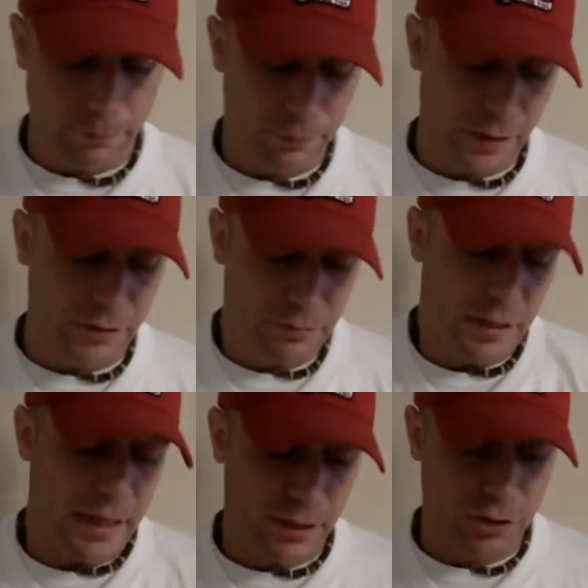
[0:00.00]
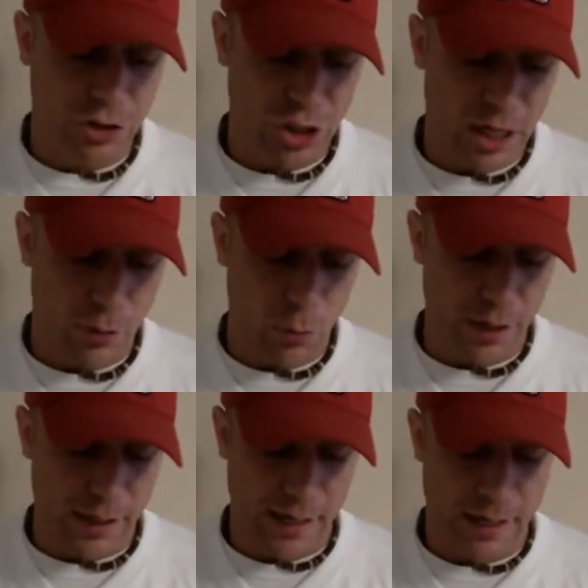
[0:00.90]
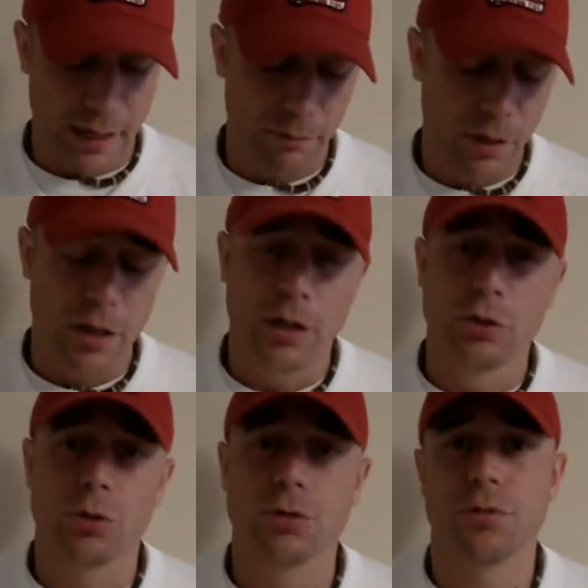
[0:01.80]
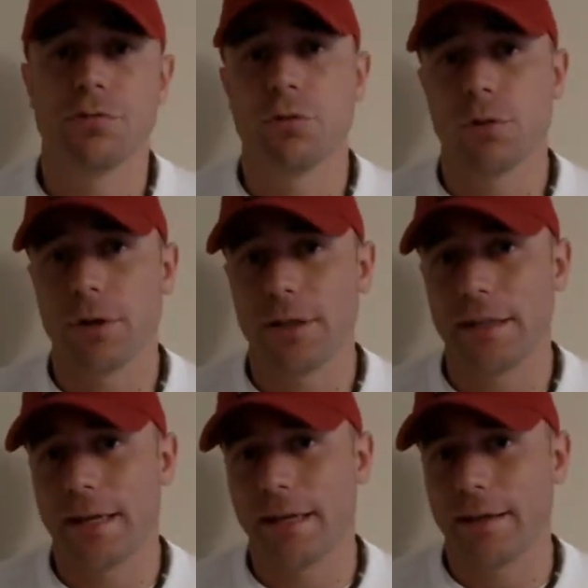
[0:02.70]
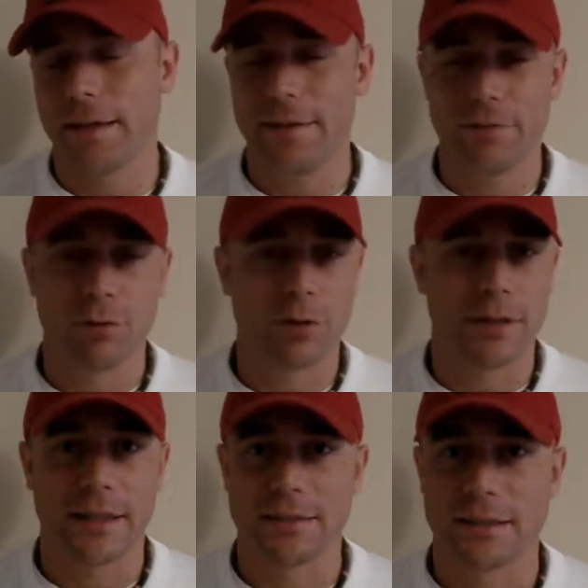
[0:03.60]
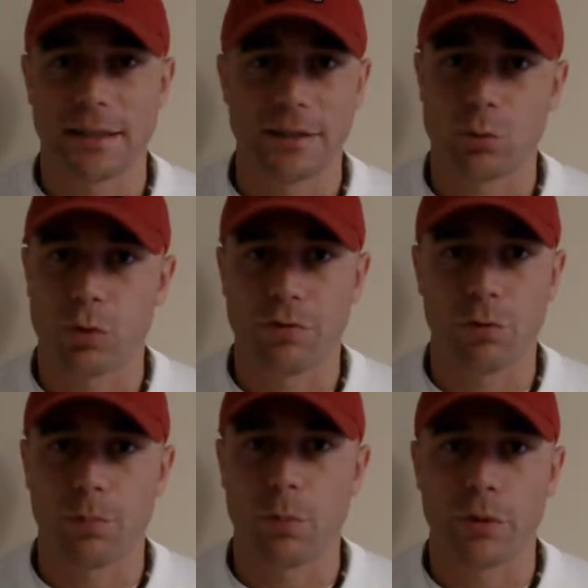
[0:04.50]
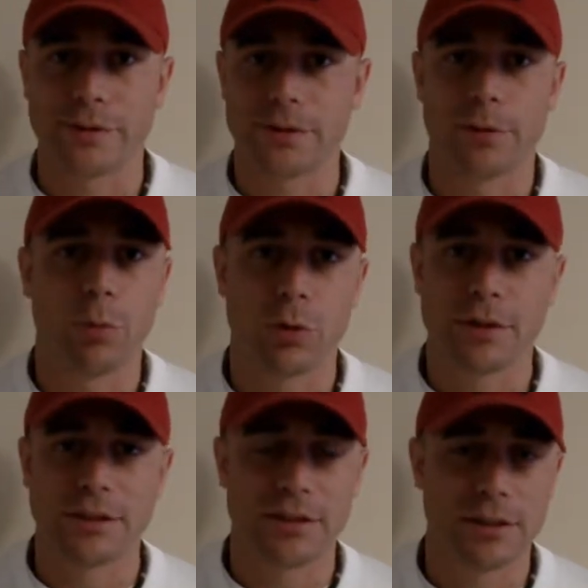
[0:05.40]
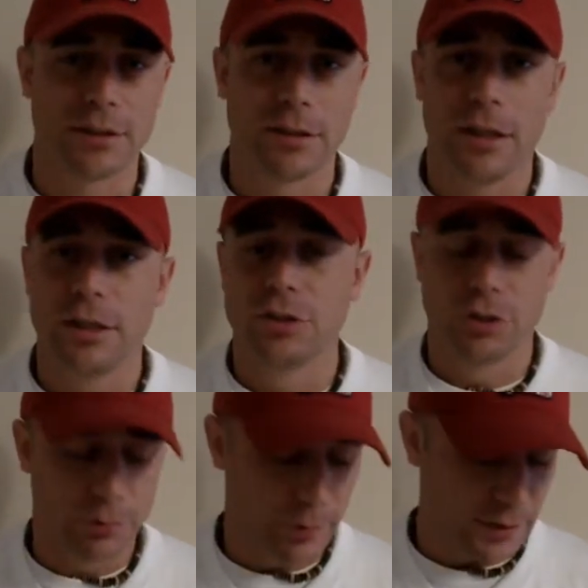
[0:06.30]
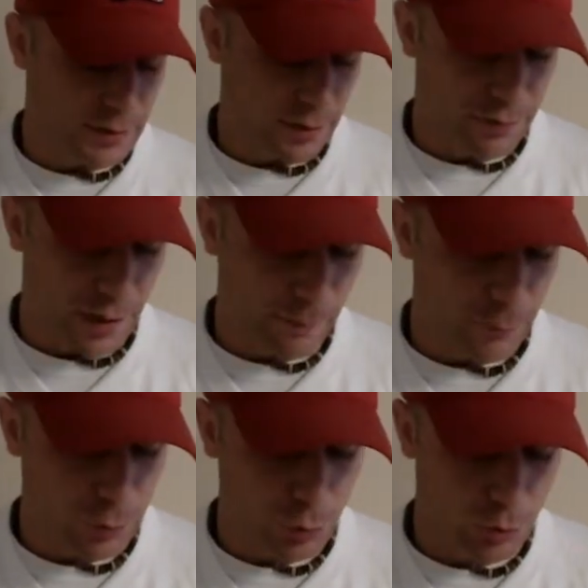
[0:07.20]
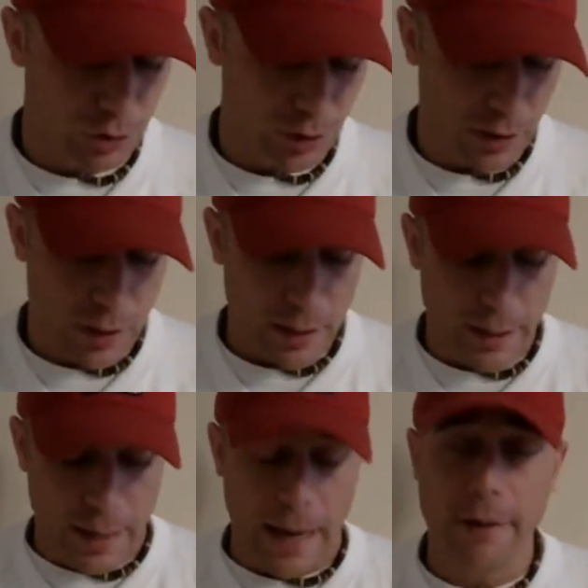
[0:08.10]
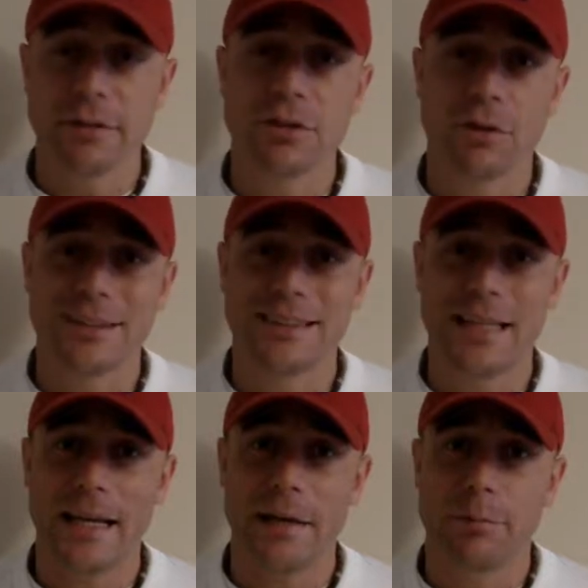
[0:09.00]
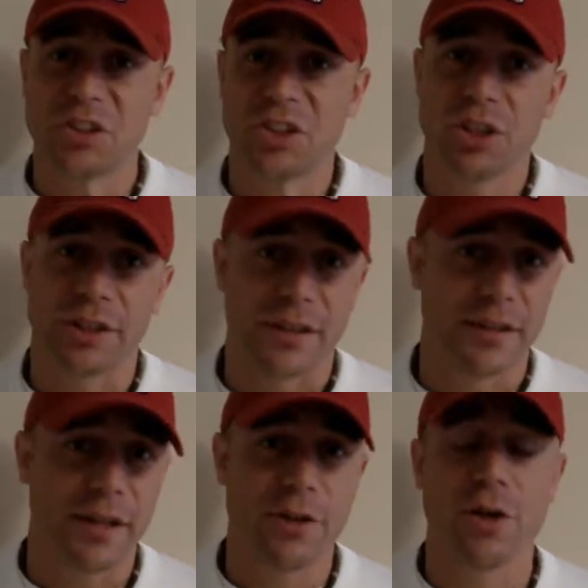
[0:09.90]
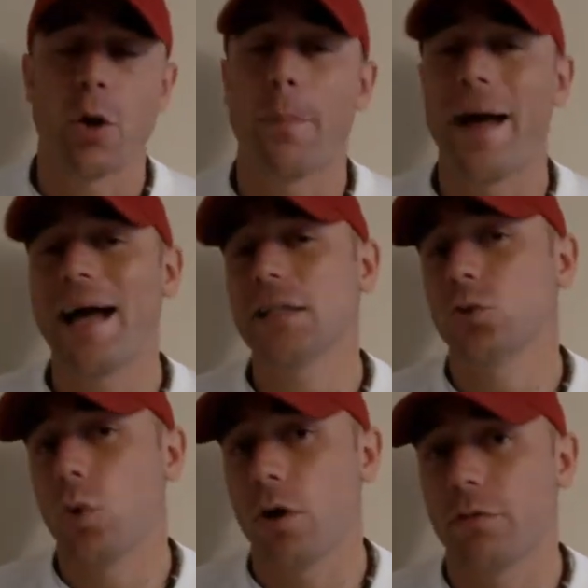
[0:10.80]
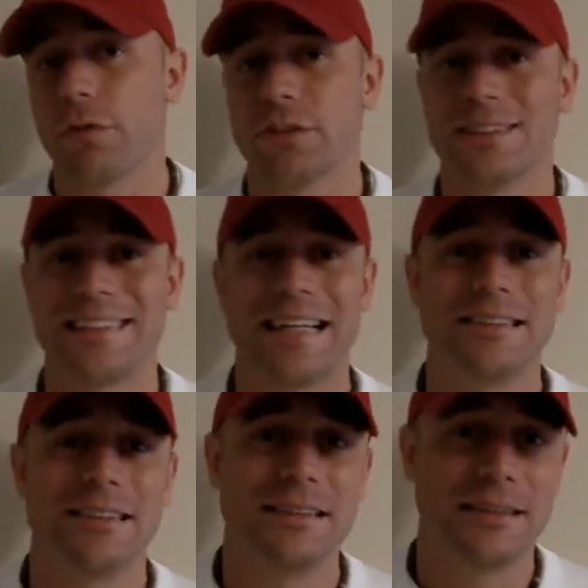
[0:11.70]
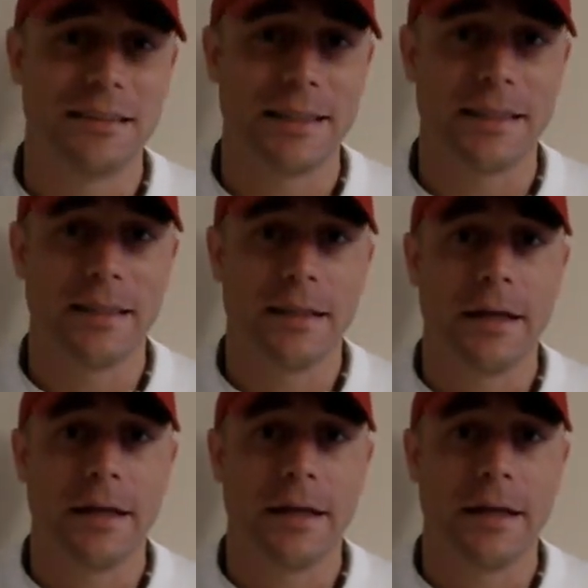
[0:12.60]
They got a good shot at winning that game. Georgia and Florida Atlantic. I think Florida Atlantic's got like 24 points on the board this year. Shouldn't be a tough game for Georgia. Arizona State and Missouri. There you go. Pac-12 versus SEC.